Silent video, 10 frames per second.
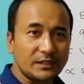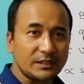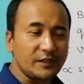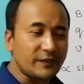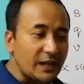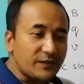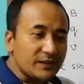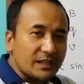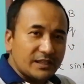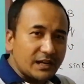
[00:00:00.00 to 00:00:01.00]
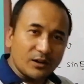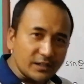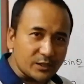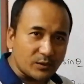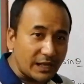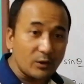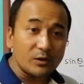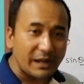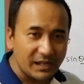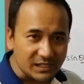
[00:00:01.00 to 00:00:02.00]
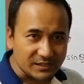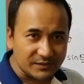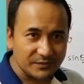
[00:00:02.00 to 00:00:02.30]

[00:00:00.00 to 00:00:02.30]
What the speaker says: If I feel that they are not equal, I won't buy it.